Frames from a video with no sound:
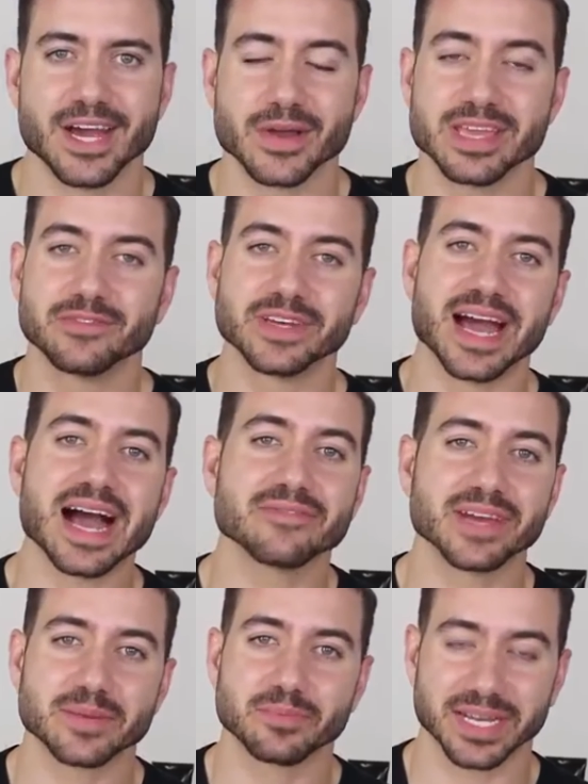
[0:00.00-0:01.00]
Now, even
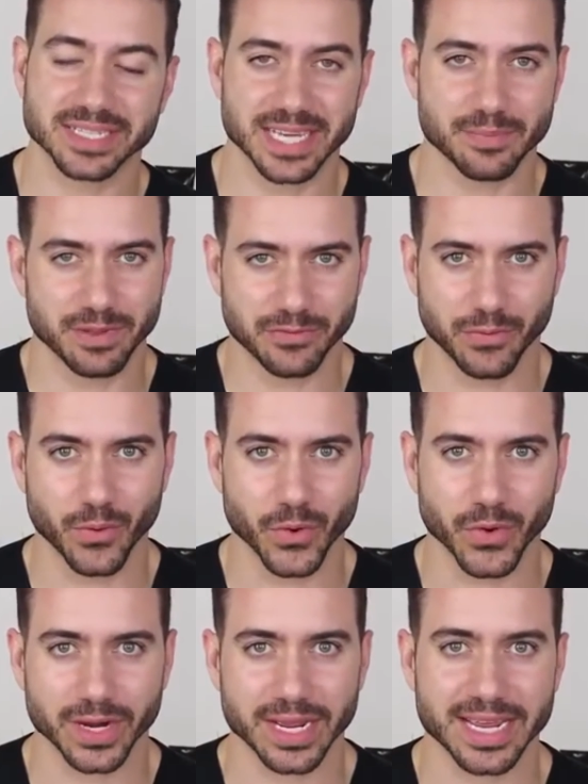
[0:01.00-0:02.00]
I've had a buzz cut
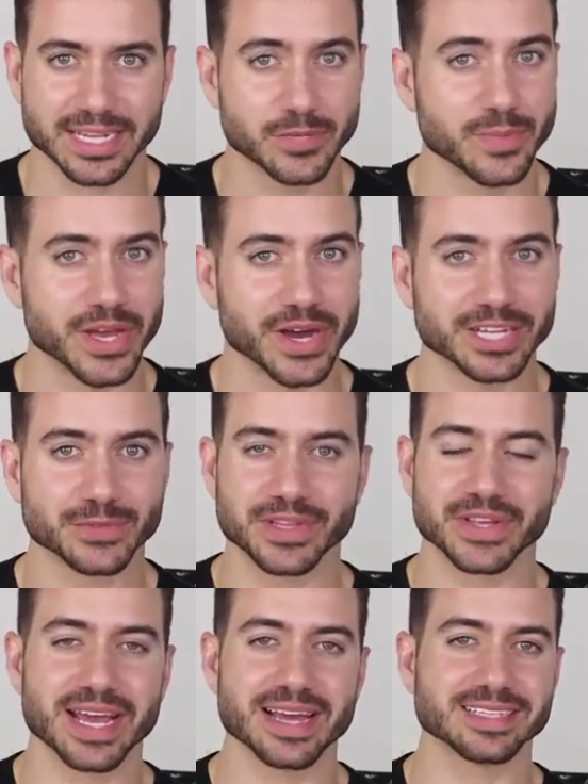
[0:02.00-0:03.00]
before, and to be honest
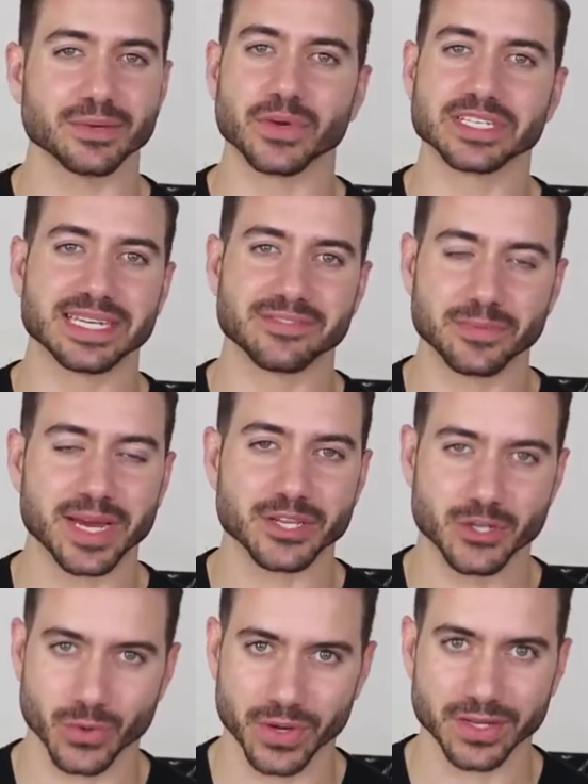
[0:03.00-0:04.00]
with you guys, it wasn't even by
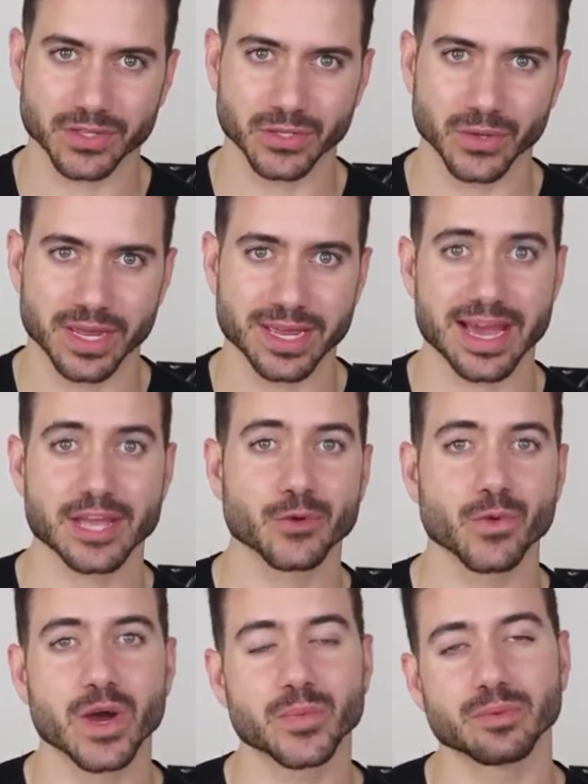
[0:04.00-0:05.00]
choice, okay? I
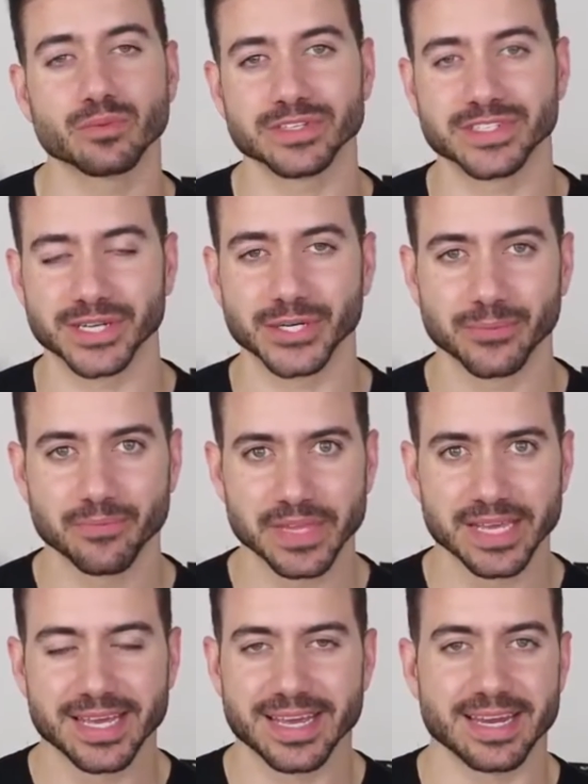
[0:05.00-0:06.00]
grew up in Brazil,
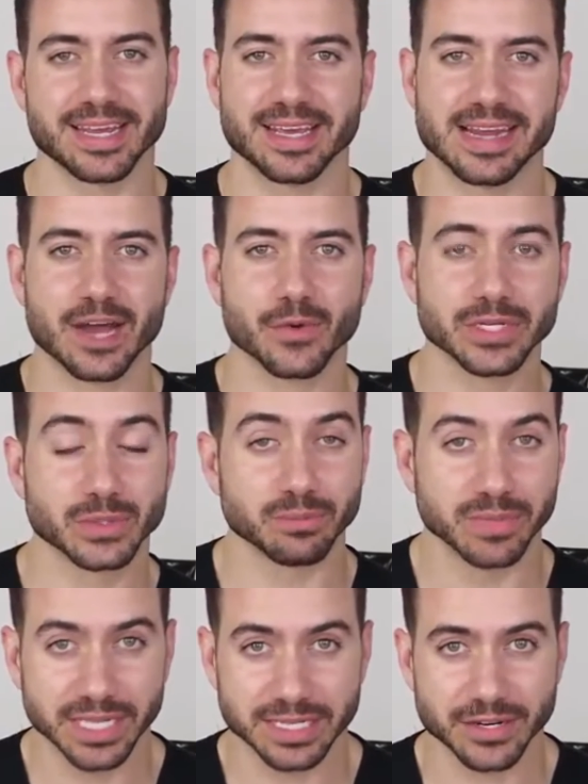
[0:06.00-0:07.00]
and I went to a
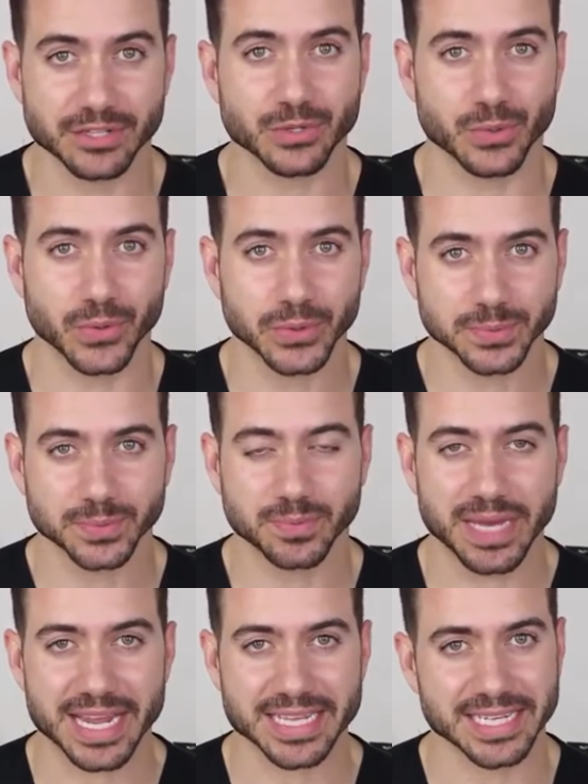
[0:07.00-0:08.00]
military school
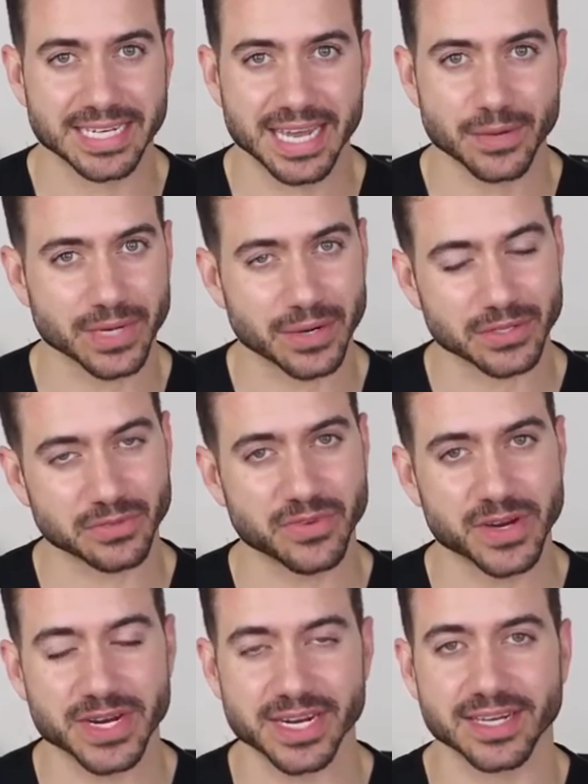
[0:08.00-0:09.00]
back in the day when I was
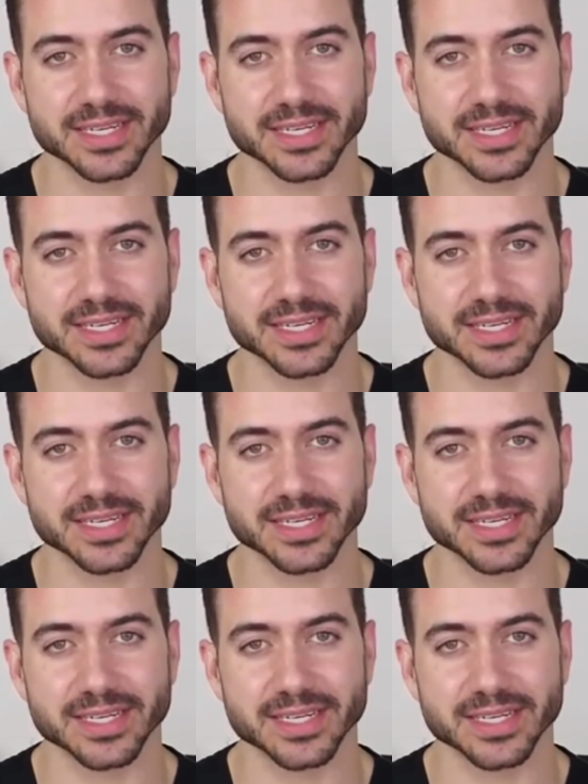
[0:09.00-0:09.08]
very